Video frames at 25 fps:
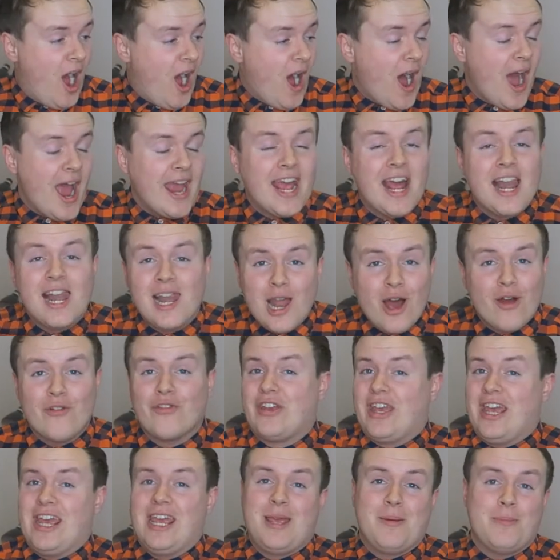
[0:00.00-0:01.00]
I
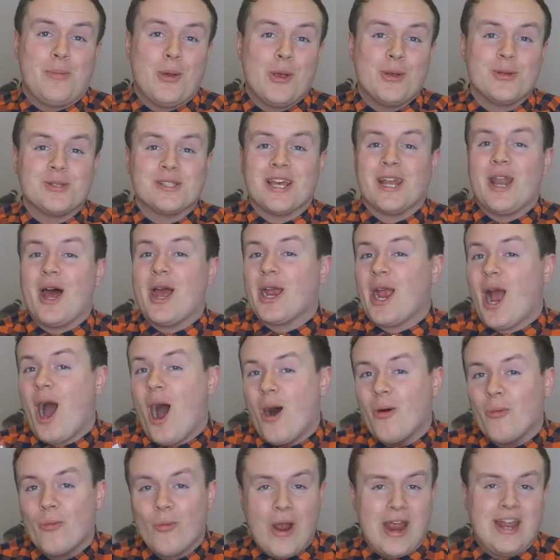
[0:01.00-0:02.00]
love Kinky Boots and I
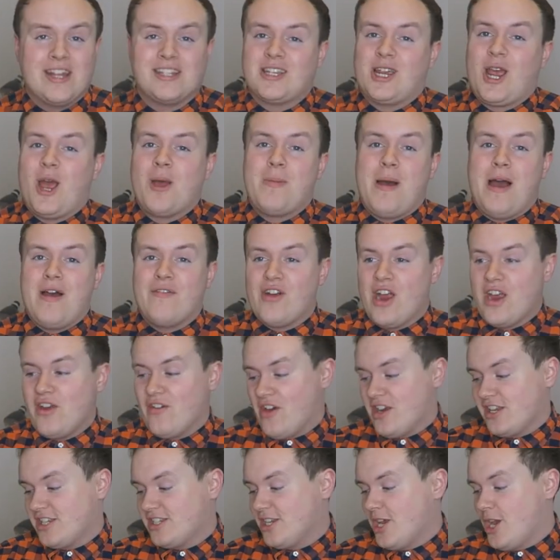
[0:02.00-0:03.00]
can't wait to go back
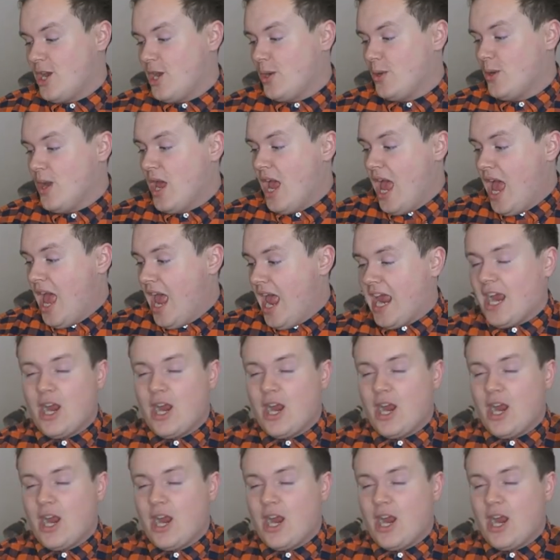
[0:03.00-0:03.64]
very soon.